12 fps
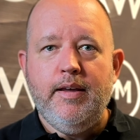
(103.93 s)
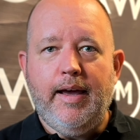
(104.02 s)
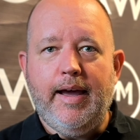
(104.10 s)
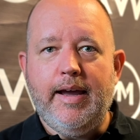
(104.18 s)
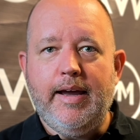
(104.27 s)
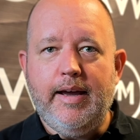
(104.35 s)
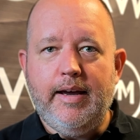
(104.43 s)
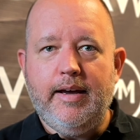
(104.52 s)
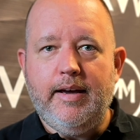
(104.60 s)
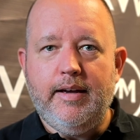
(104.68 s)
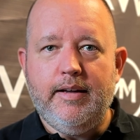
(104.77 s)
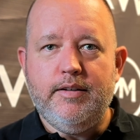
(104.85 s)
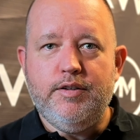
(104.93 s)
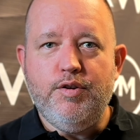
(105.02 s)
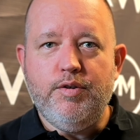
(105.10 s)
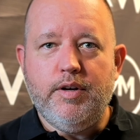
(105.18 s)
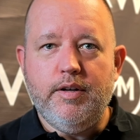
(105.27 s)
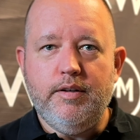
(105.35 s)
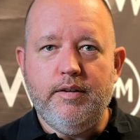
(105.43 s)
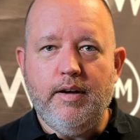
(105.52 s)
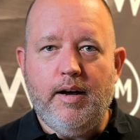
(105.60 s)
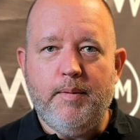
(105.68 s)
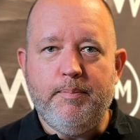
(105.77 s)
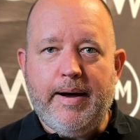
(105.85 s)
and you can
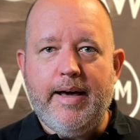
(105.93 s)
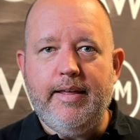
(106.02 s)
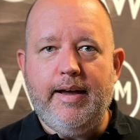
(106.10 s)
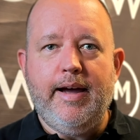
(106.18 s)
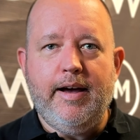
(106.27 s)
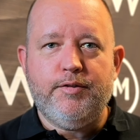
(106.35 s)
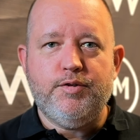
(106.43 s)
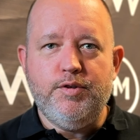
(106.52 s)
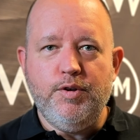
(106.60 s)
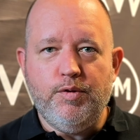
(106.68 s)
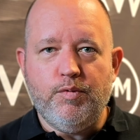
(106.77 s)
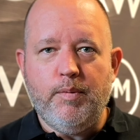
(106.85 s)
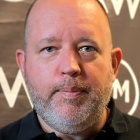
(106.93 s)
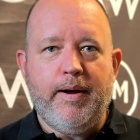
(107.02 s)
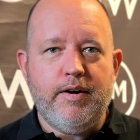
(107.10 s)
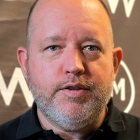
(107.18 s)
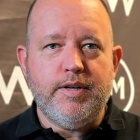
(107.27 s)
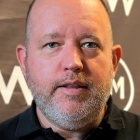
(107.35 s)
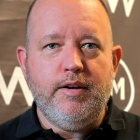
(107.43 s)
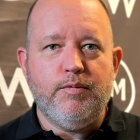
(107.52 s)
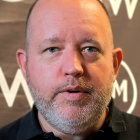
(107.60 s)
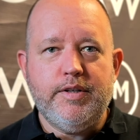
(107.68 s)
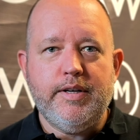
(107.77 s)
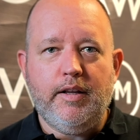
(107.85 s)
buy that house, do the repairs, and then
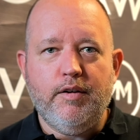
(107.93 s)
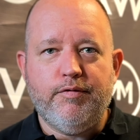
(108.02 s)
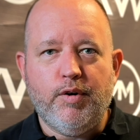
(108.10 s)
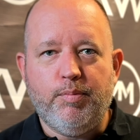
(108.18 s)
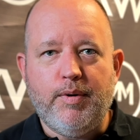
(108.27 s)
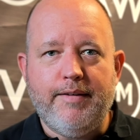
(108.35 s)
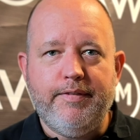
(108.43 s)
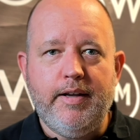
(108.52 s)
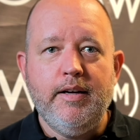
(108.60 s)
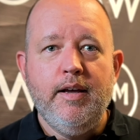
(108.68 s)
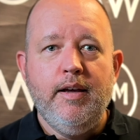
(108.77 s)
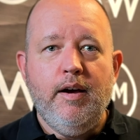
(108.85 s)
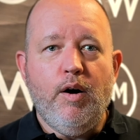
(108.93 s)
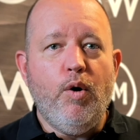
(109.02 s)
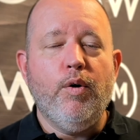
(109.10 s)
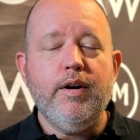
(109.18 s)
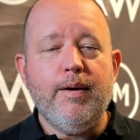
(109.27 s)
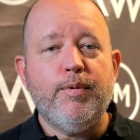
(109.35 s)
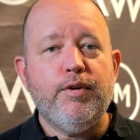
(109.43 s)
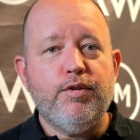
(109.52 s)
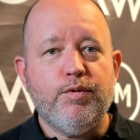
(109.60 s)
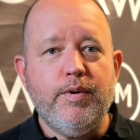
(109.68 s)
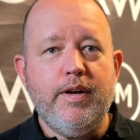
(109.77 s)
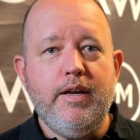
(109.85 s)
resell it for a profit. Or number
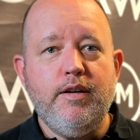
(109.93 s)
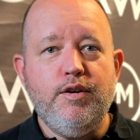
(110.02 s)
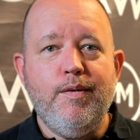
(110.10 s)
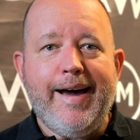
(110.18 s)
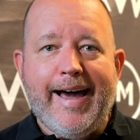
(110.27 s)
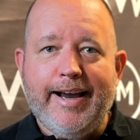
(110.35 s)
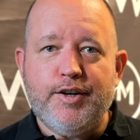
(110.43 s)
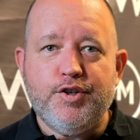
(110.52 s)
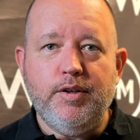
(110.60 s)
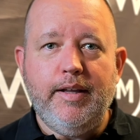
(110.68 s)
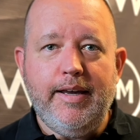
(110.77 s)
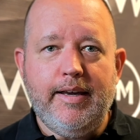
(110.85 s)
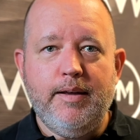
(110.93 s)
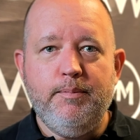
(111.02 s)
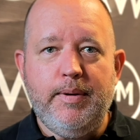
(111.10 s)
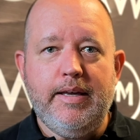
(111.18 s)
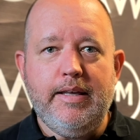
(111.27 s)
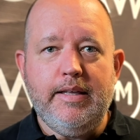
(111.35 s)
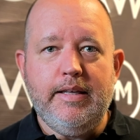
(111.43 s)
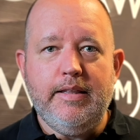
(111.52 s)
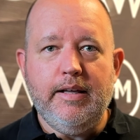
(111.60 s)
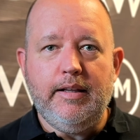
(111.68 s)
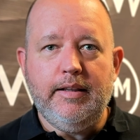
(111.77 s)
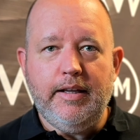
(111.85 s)
three, you actually can be
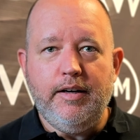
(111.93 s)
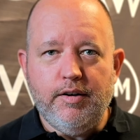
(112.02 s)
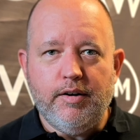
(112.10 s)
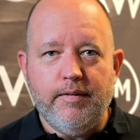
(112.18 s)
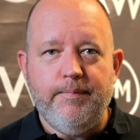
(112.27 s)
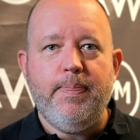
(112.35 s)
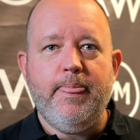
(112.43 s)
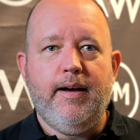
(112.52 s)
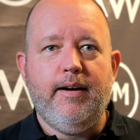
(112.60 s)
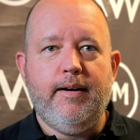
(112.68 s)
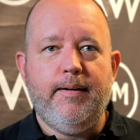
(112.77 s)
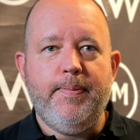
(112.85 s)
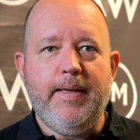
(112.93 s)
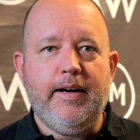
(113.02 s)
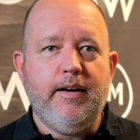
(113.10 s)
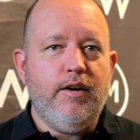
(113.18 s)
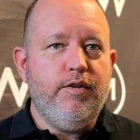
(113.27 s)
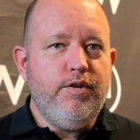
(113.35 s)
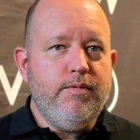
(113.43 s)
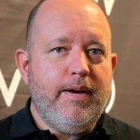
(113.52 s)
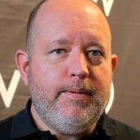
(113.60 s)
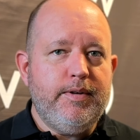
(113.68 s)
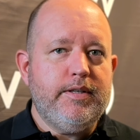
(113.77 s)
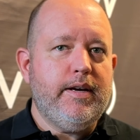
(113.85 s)
the lender. And I know you
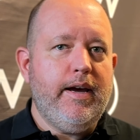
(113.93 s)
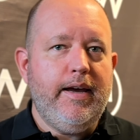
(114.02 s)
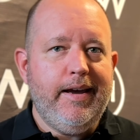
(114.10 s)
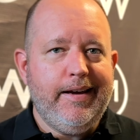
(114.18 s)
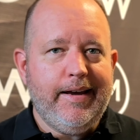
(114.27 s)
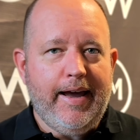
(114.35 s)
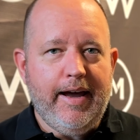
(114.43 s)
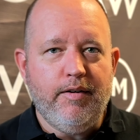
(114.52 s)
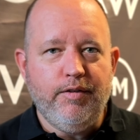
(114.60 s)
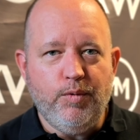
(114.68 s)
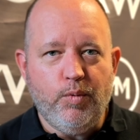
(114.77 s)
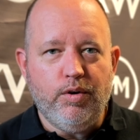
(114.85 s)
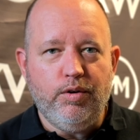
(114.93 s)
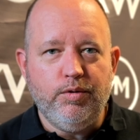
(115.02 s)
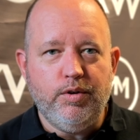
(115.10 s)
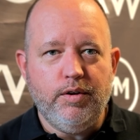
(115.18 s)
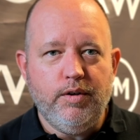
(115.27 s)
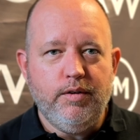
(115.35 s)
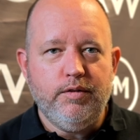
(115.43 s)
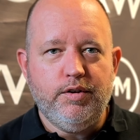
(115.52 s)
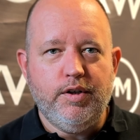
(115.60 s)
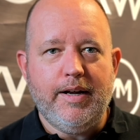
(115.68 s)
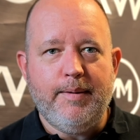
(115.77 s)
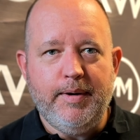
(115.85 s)
may be saying, how in the world
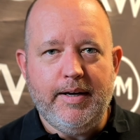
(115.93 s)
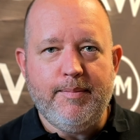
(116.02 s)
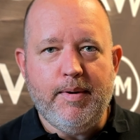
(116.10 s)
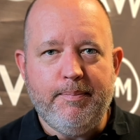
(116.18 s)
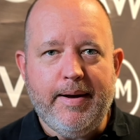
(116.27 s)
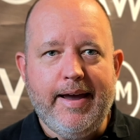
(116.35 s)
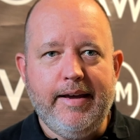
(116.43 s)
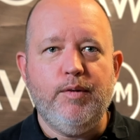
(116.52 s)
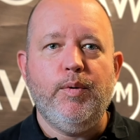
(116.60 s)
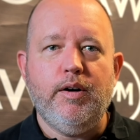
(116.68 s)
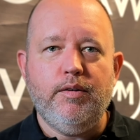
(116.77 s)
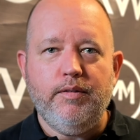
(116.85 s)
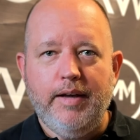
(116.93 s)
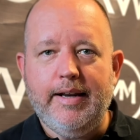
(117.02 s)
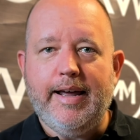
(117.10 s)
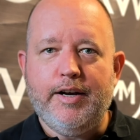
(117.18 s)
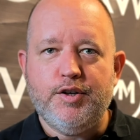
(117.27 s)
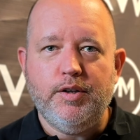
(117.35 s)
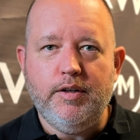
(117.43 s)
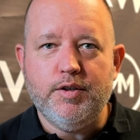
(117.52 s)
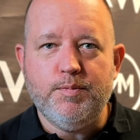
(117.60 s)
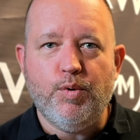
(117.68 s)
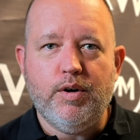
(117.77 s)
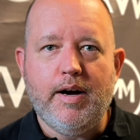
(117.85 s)
could I become a bank? Well, it actually
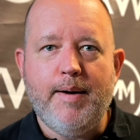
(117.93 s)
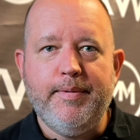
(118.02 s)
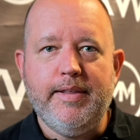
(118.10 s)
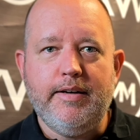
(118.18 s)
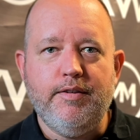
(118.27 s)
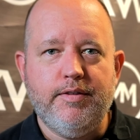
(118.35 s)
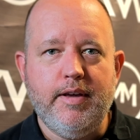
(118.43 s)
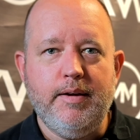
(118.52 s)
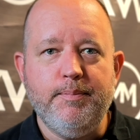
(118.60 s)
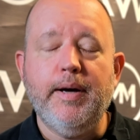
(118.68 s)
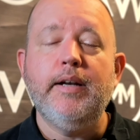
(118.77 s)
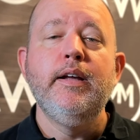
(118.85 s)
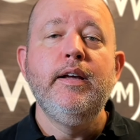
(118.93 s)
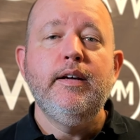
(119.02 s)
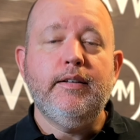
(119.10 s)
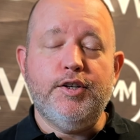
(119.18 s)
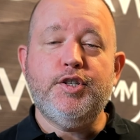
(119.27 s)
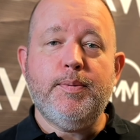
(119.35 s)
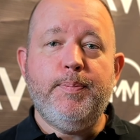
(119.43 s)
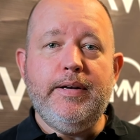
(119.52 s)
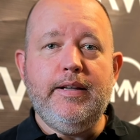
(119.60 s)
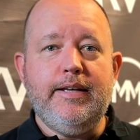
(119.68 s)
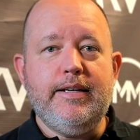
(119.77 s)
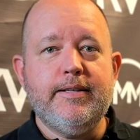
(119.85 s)
is more common than you think. But let's jump
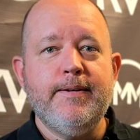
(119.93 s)
into these.